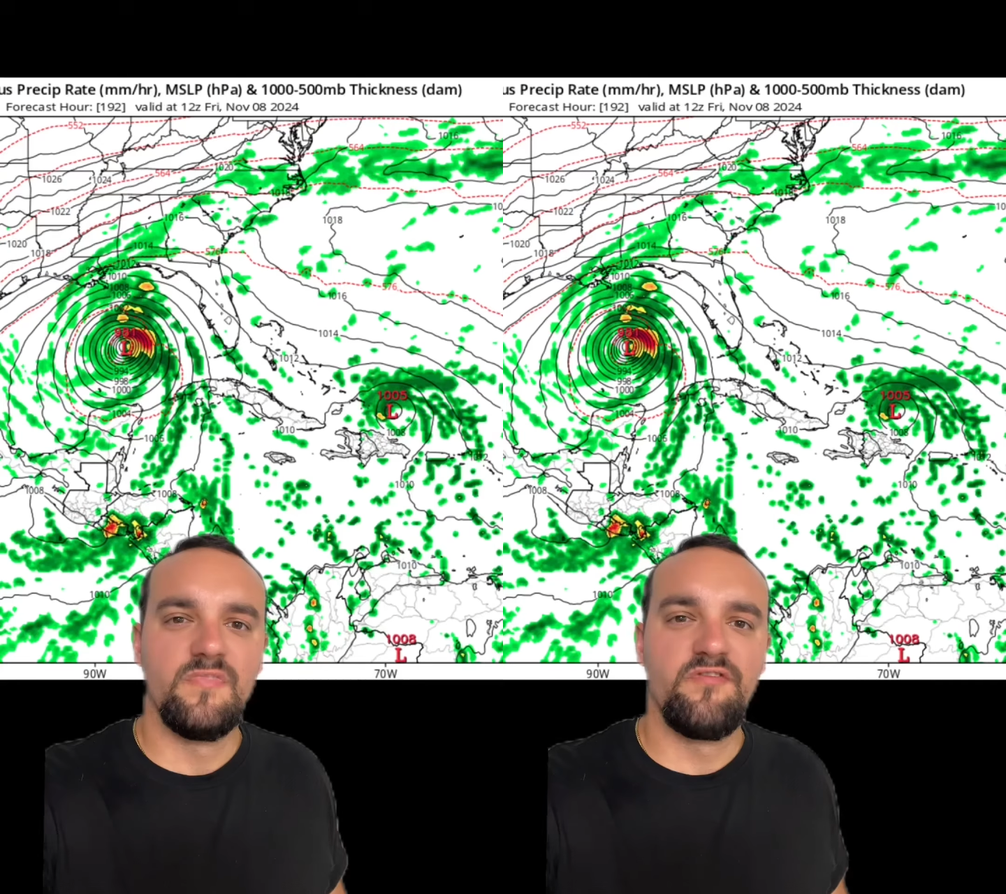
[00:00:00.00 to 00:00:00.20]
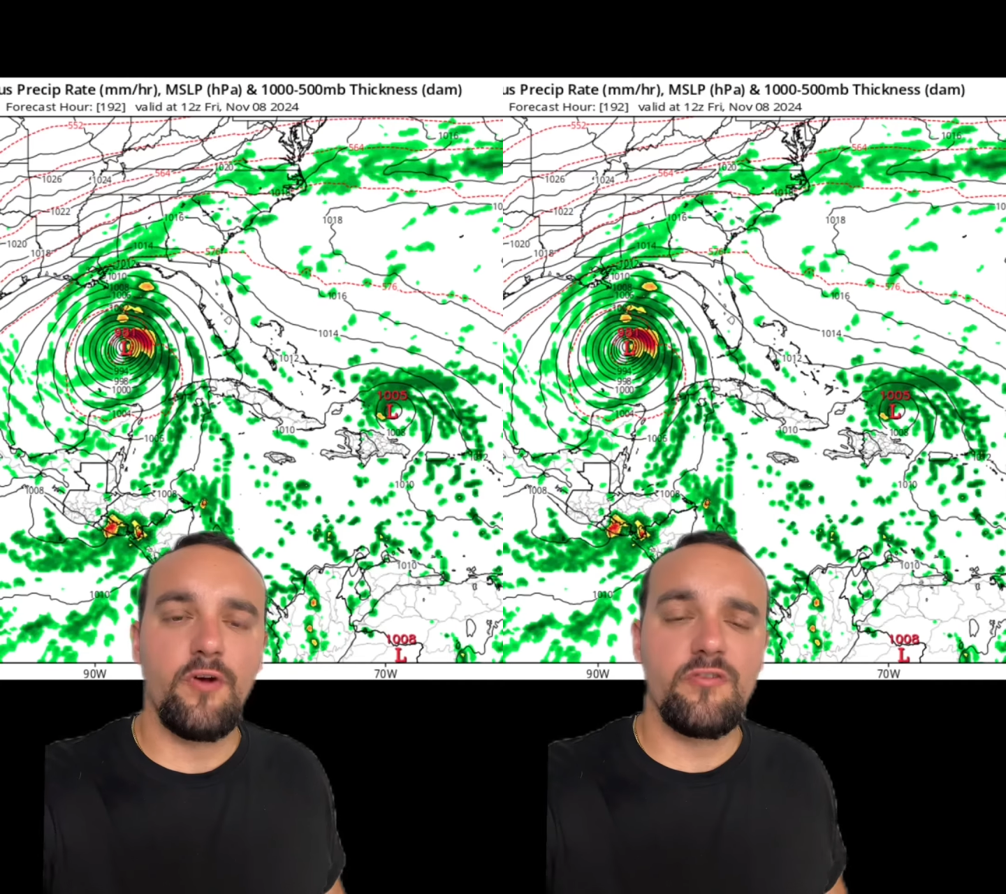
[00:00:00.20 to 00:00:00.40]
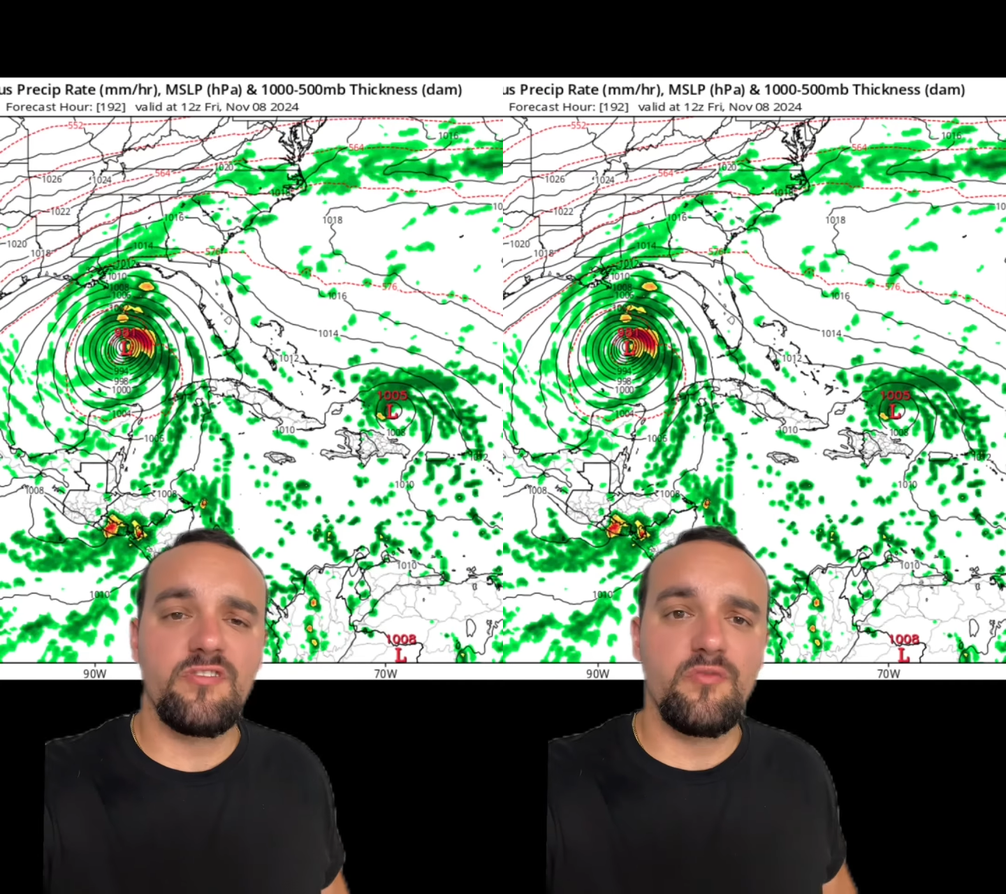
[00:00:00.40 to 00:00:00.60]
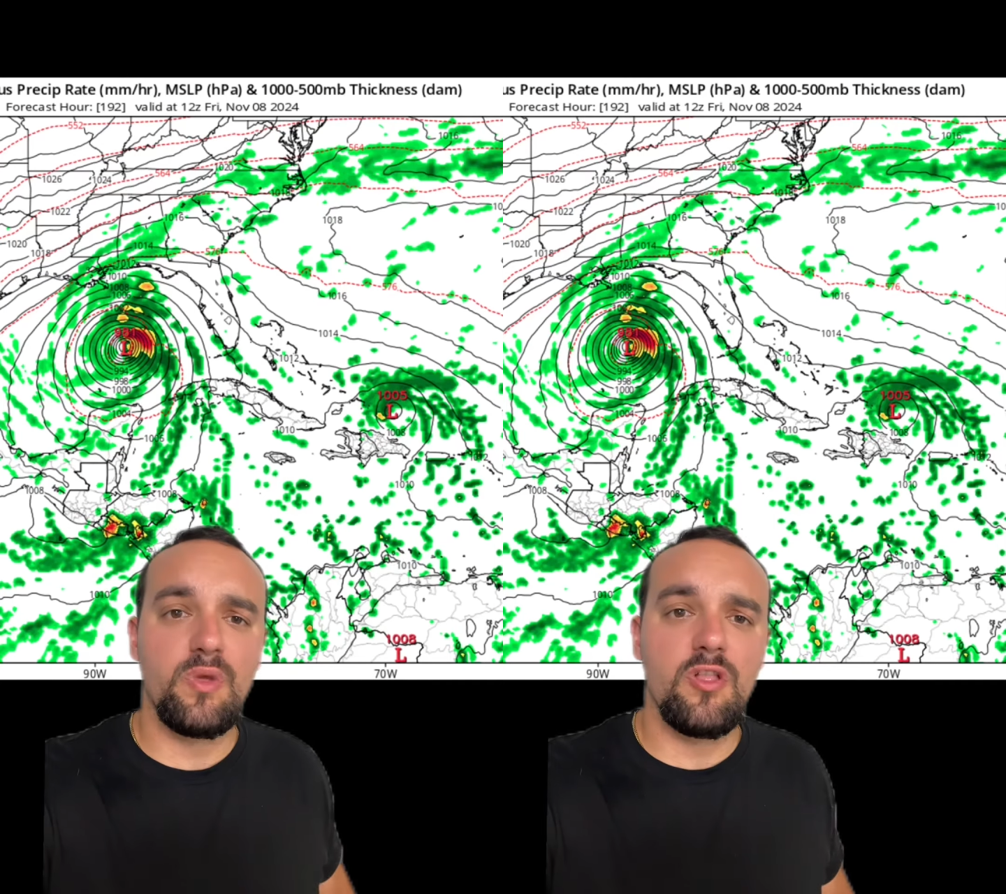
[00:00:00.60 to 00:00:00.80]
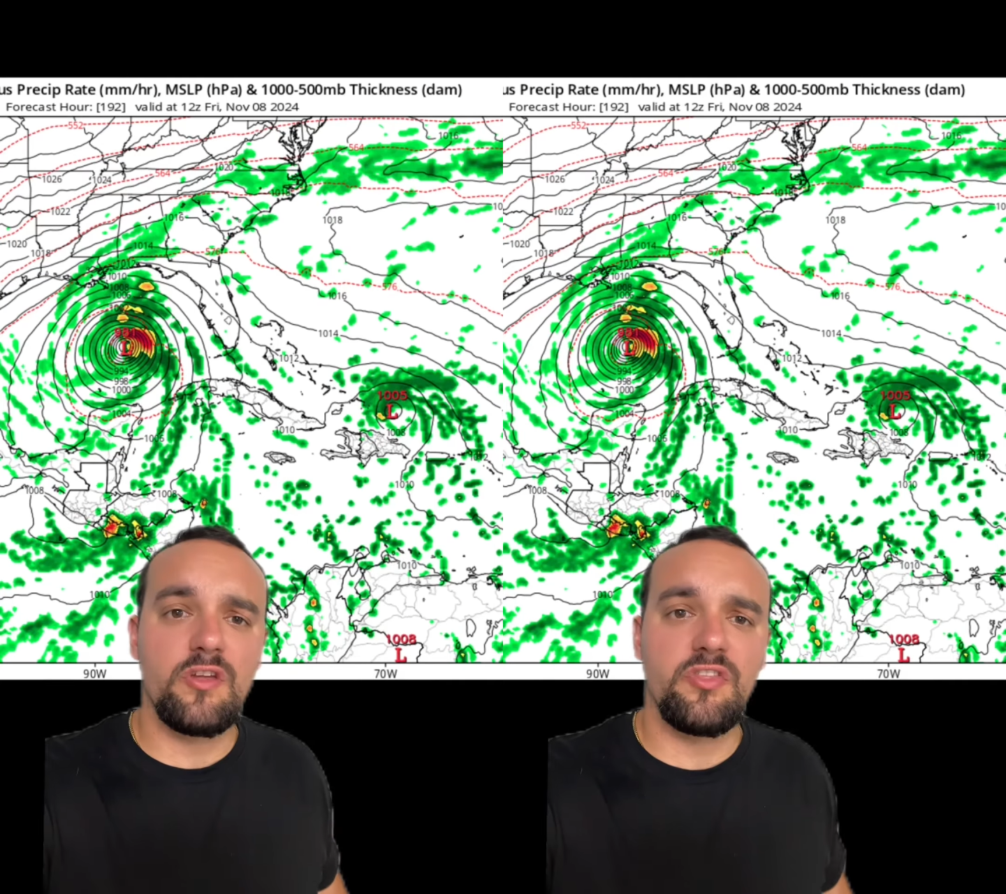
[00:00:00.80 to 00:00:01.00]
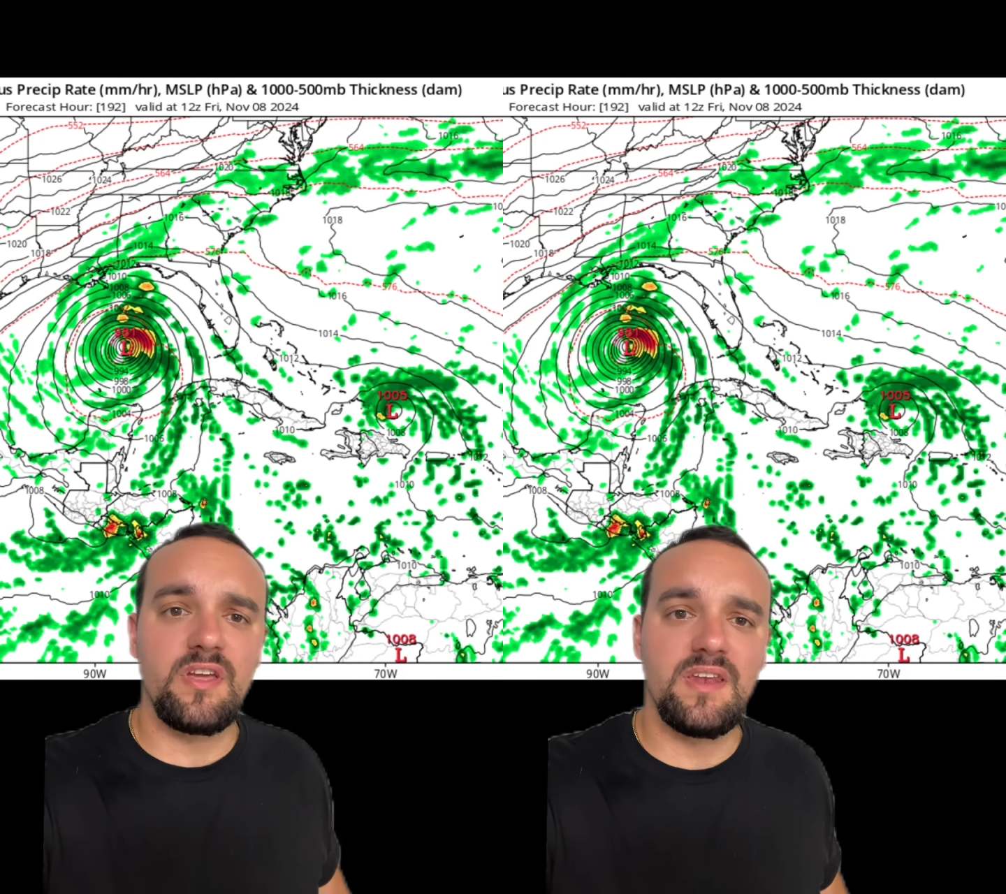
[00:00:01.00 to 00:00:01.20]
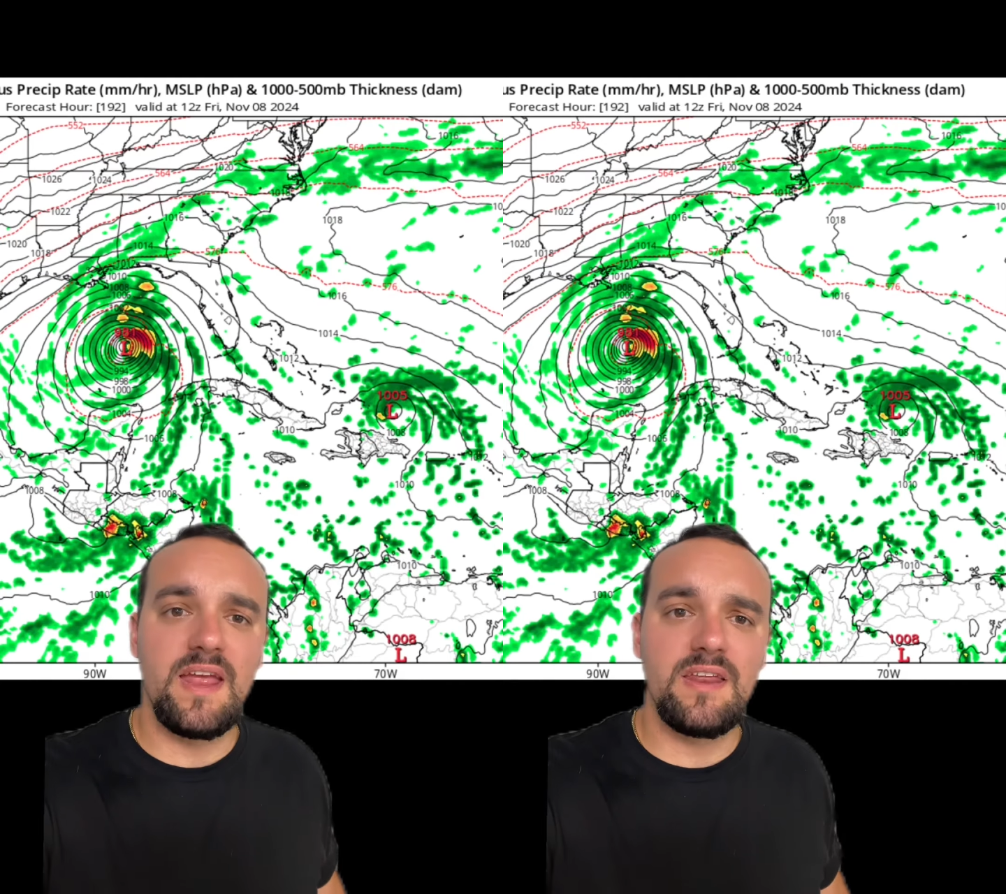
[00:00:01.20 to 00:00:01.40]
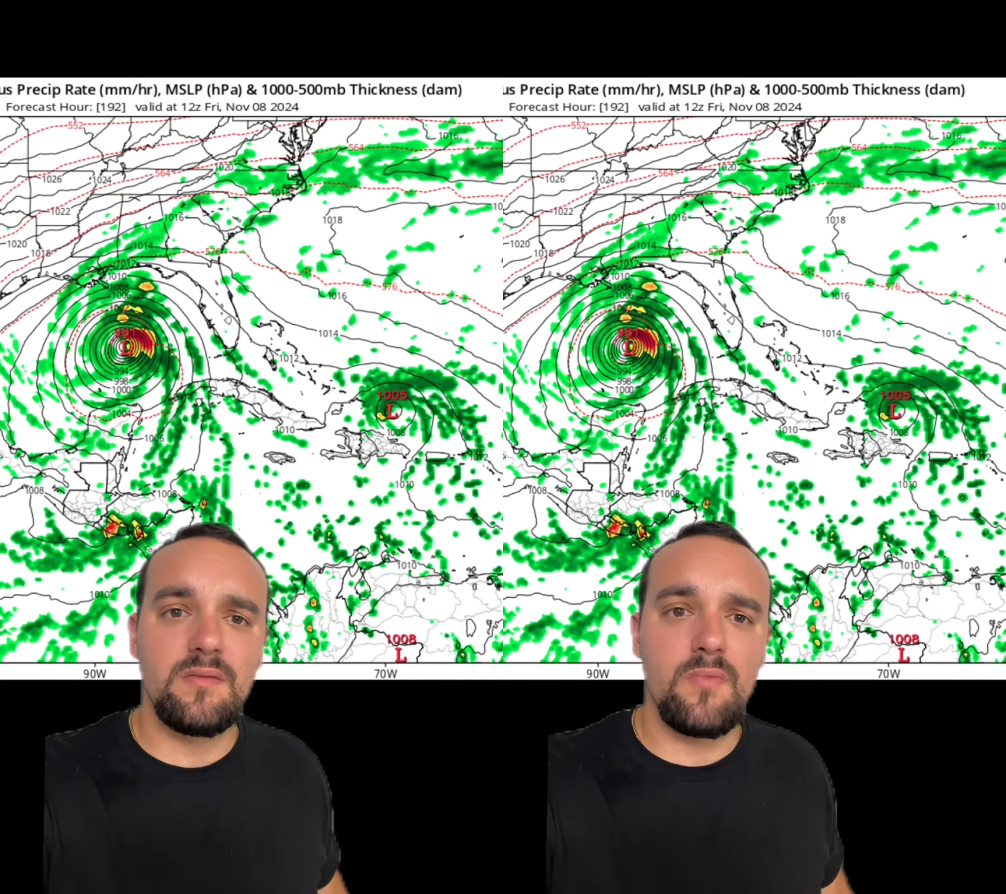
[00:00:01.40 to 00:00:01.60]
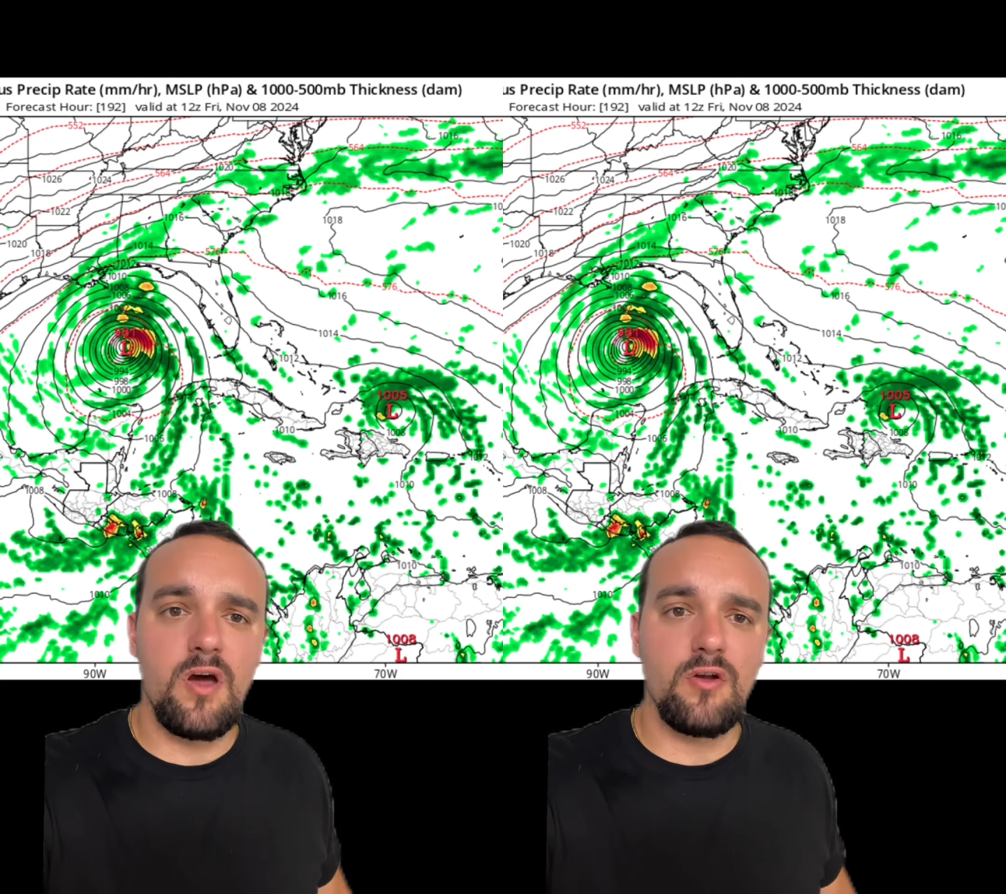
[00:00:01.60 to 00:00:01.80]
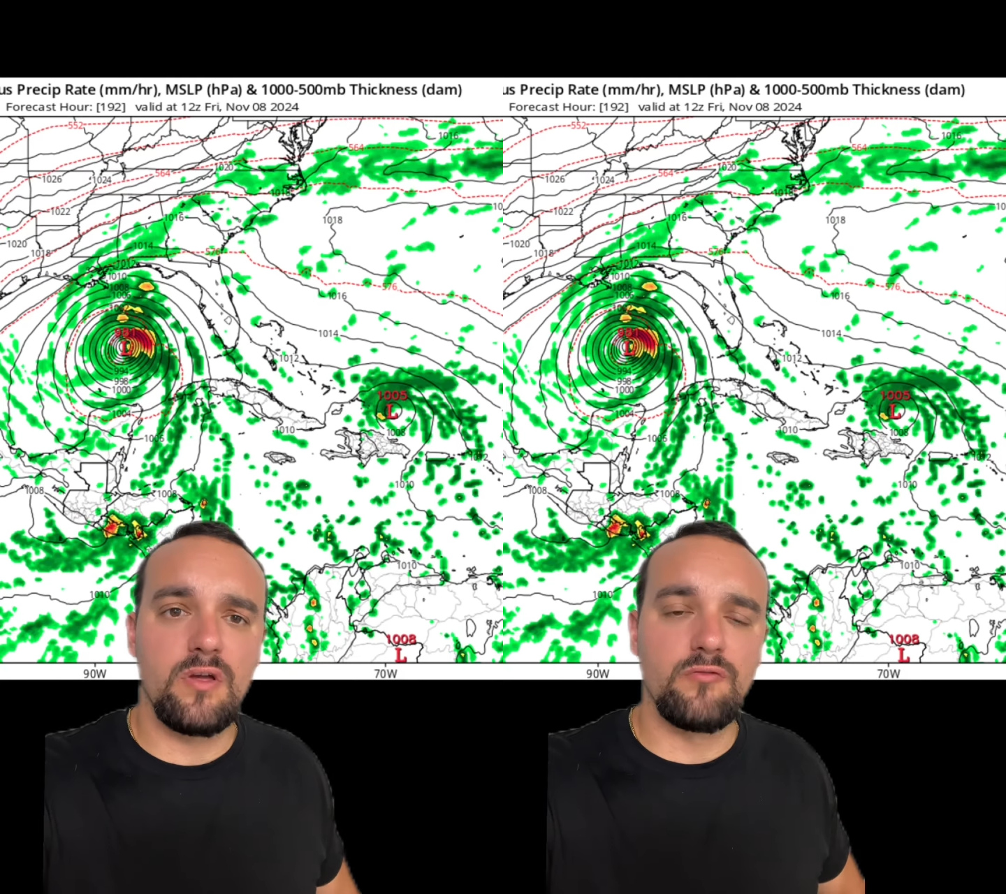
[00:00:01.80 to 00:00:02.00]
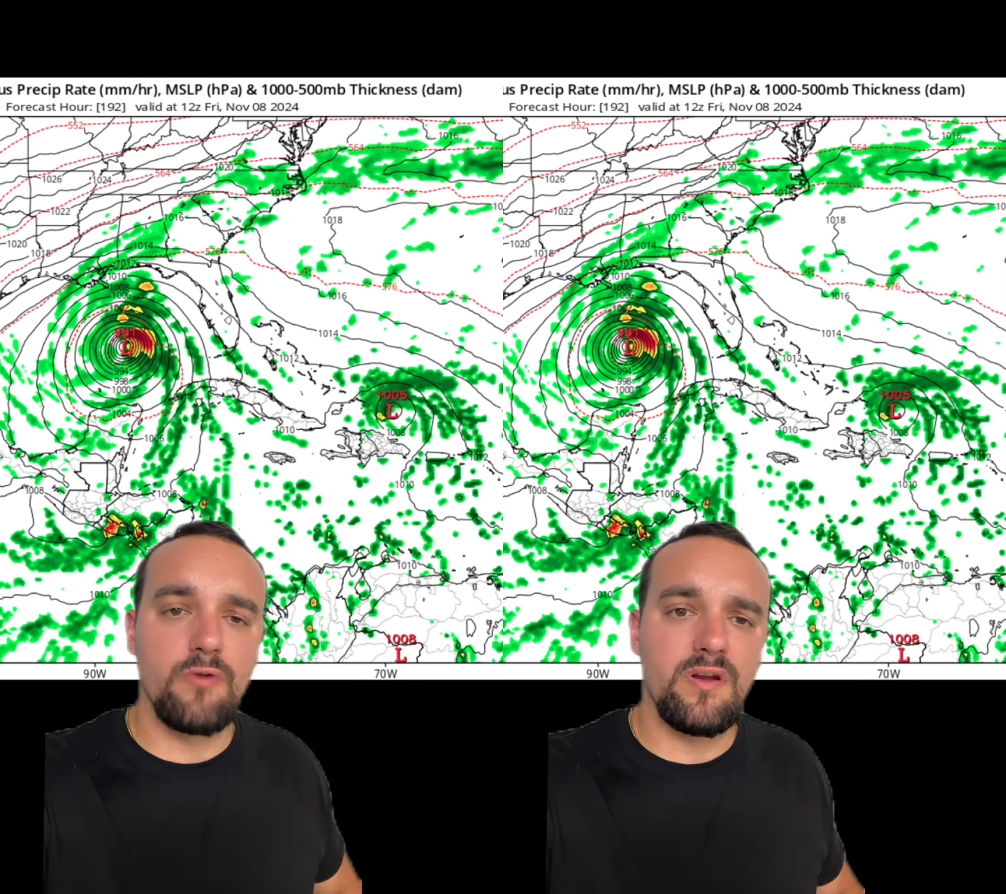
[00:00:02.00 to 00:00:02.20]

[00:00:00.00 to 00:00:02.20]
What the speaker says: First, if we look at the Canadian model and